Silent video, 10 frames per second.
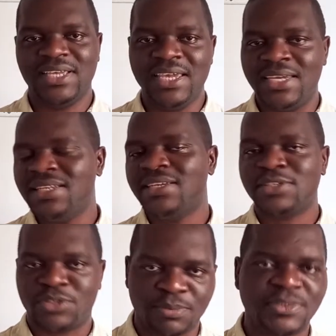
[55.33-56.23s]
in
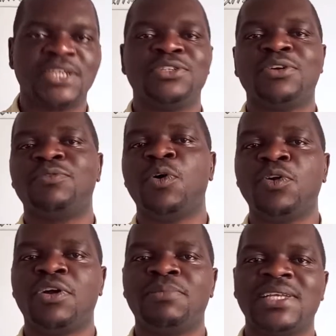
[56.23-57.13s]
subtraction of whole
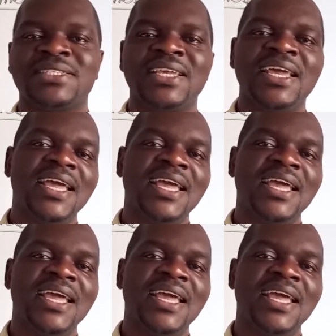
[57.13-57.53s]
numbers.